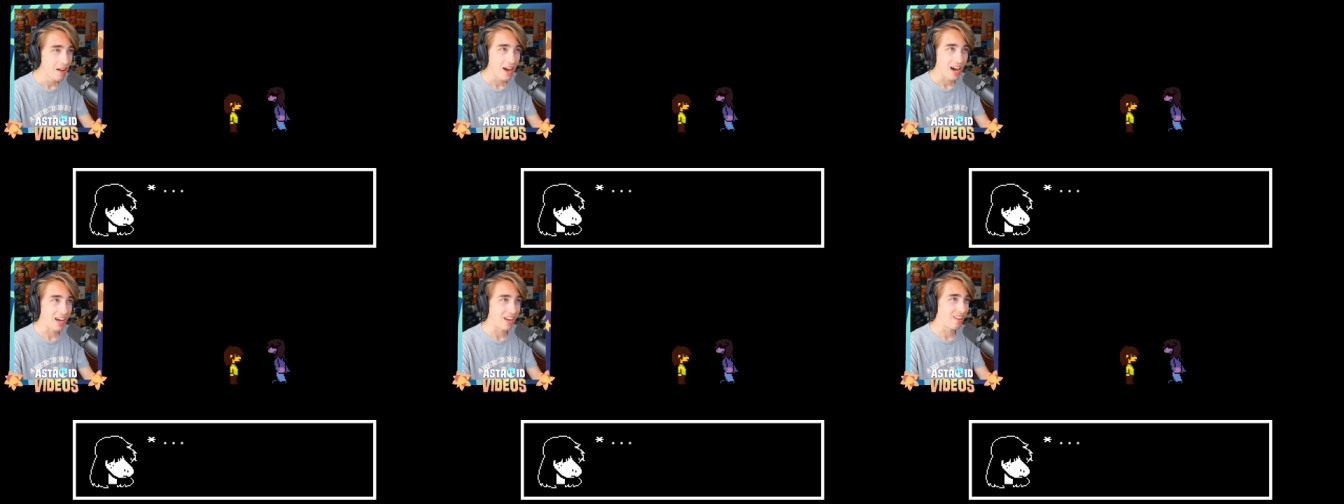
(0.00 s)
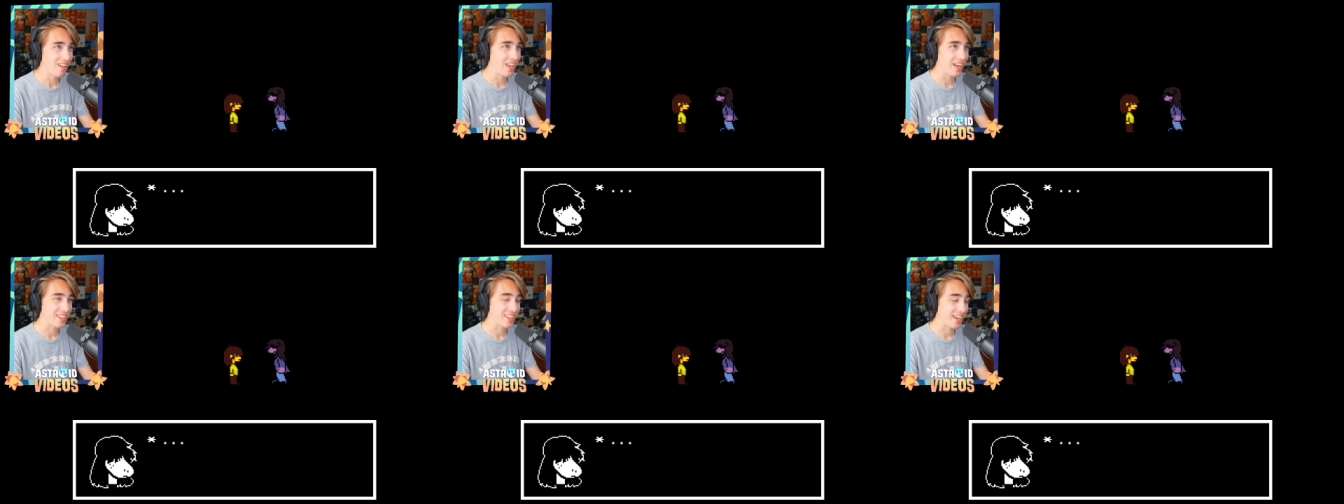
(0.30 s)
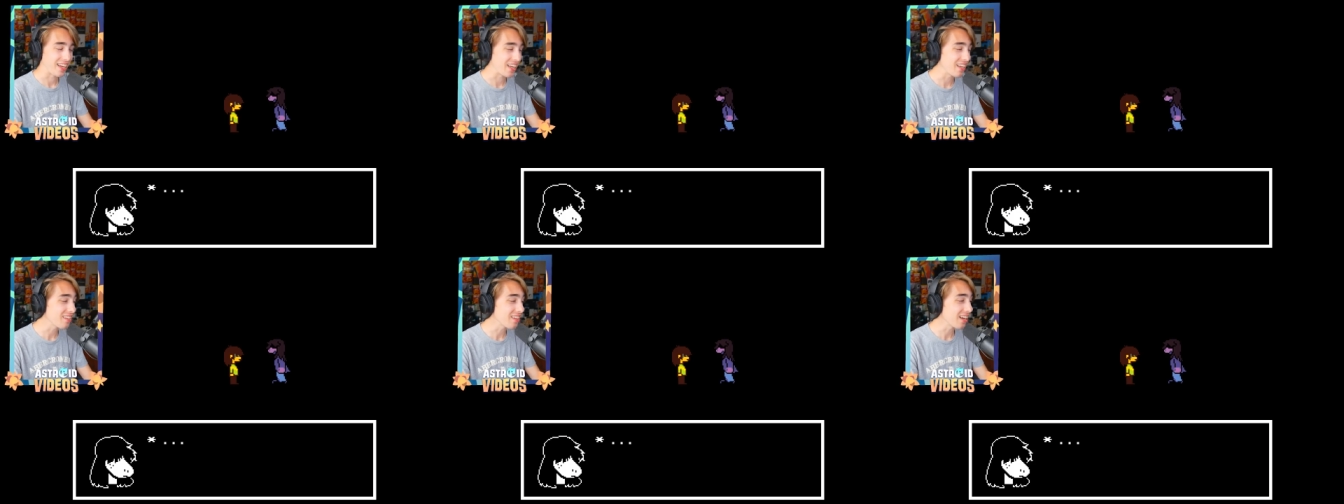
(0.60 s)
I don't like that.
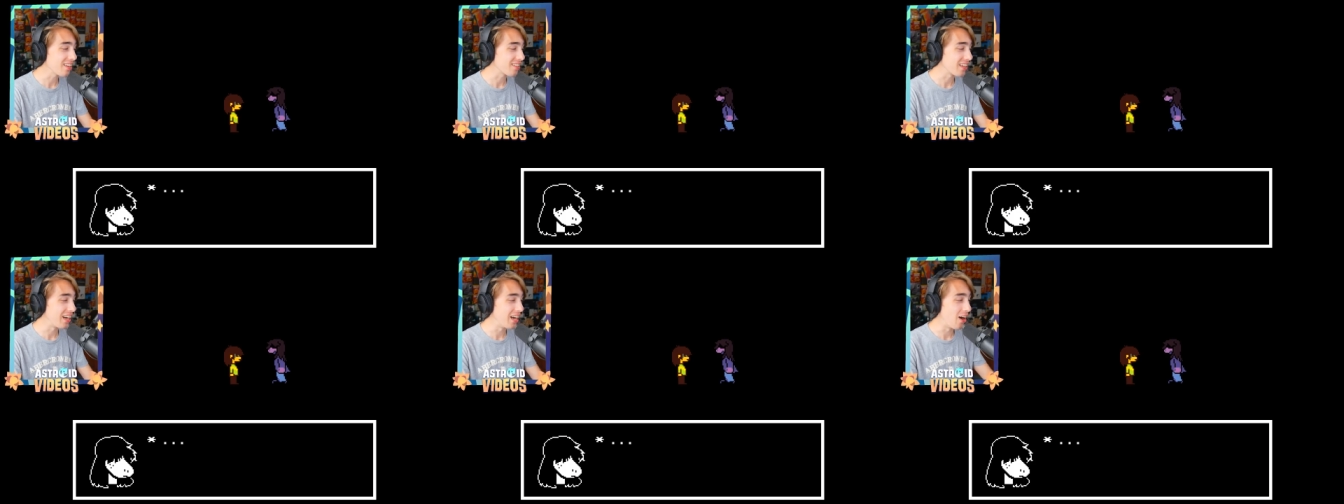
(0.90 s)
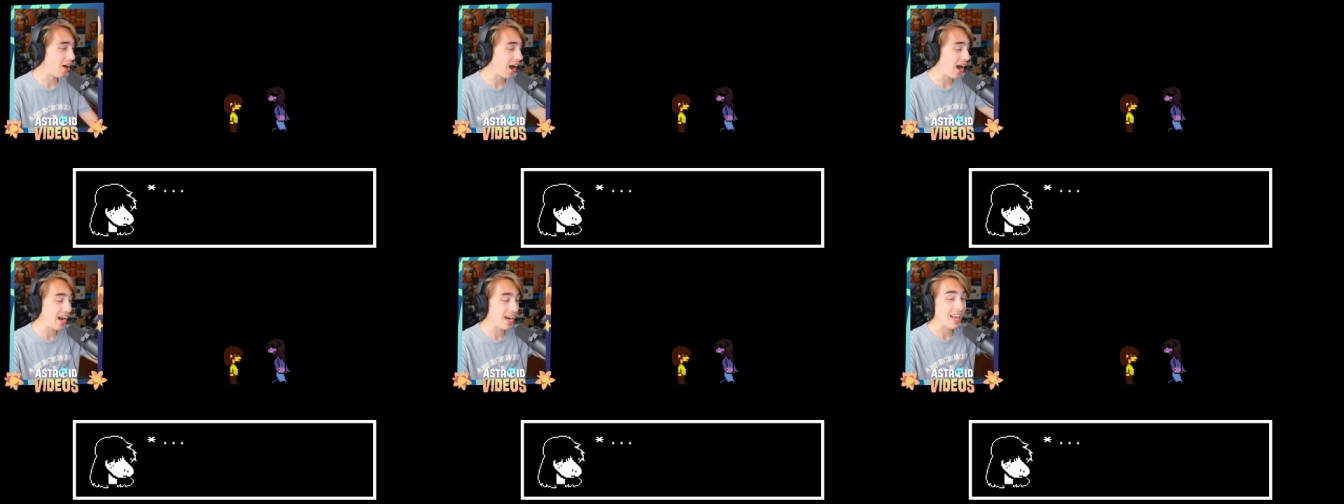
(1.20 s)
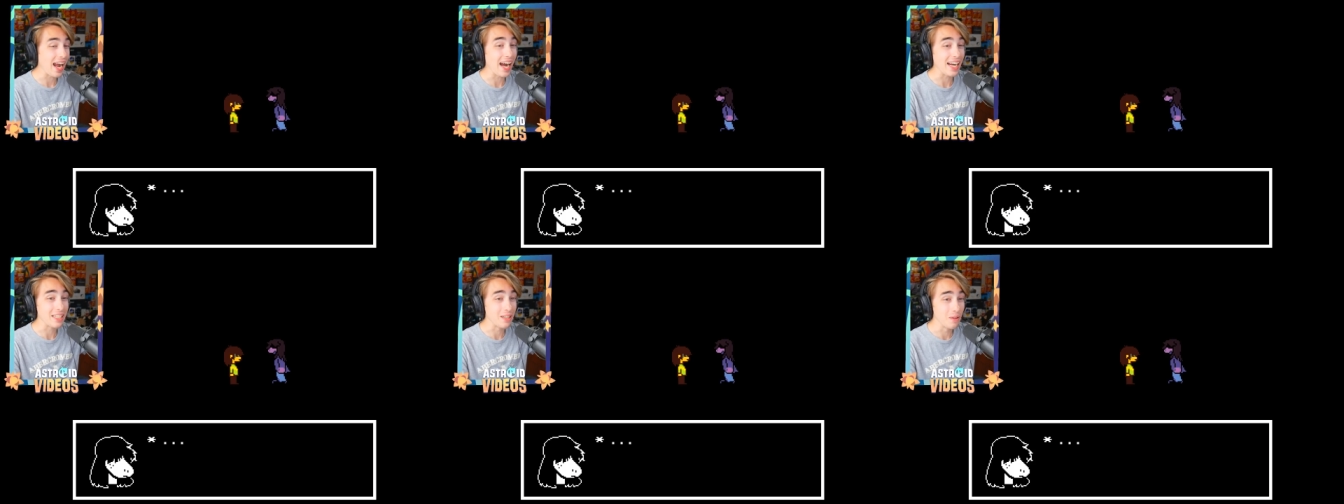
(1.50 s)
In case you guys didn't know, I,
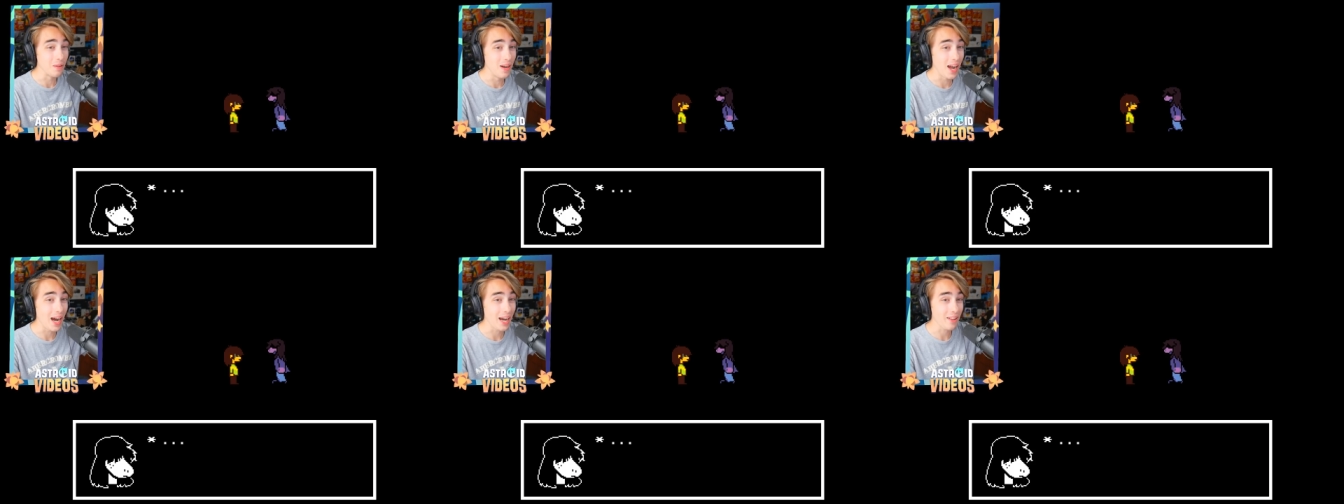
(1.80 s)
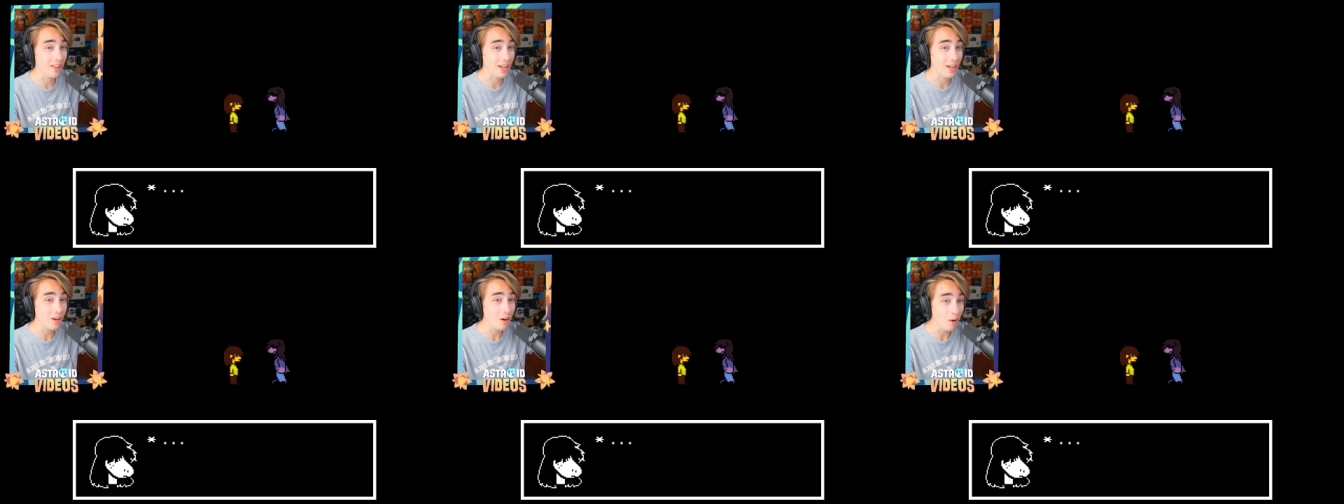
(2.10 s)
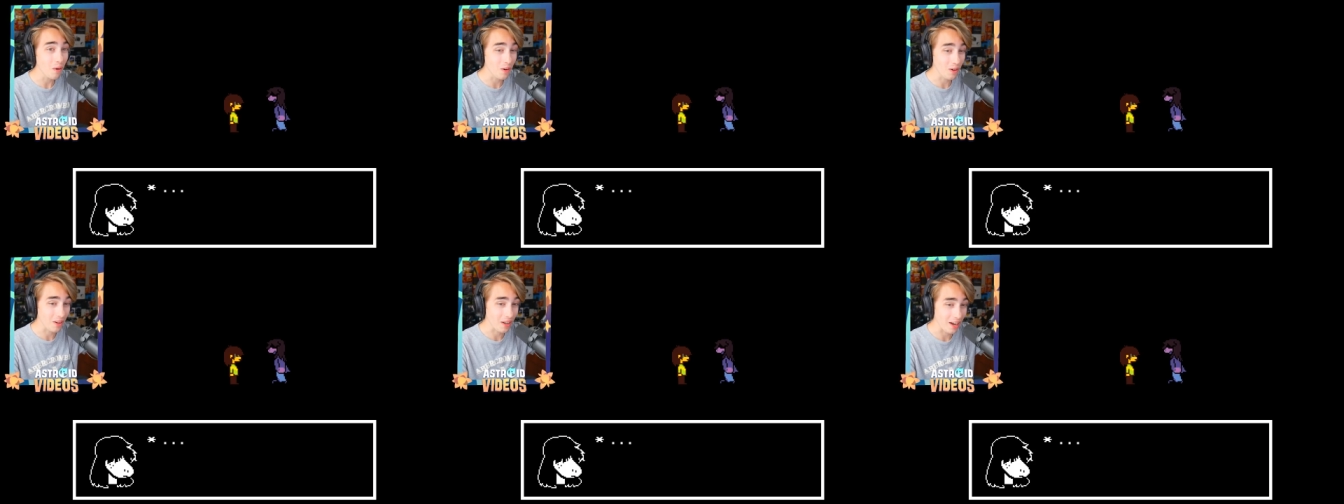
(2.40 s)
I do not like
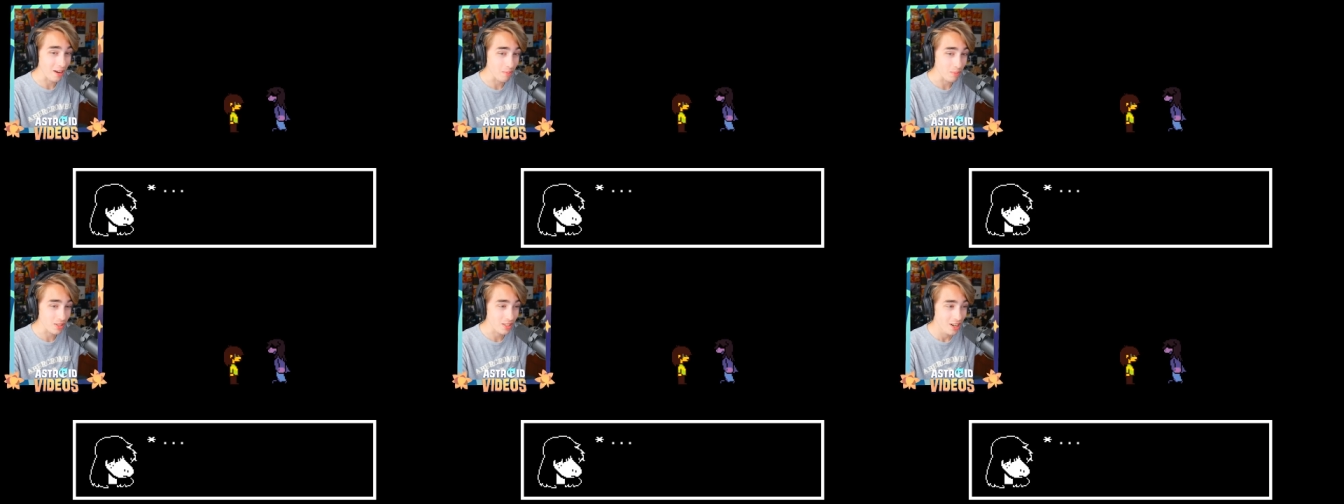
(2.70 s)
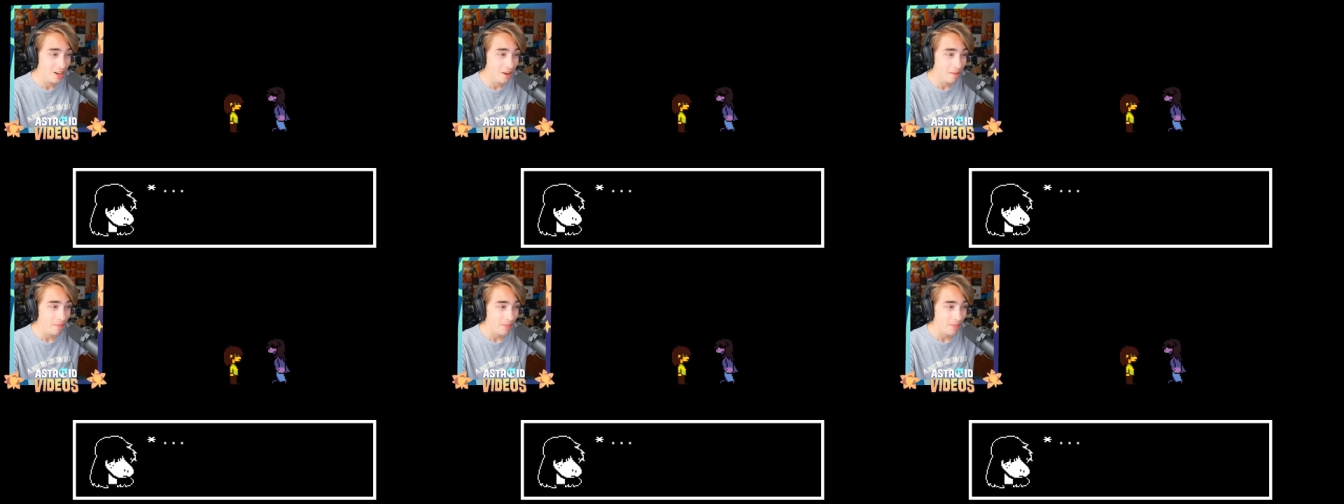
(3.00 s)
horror games.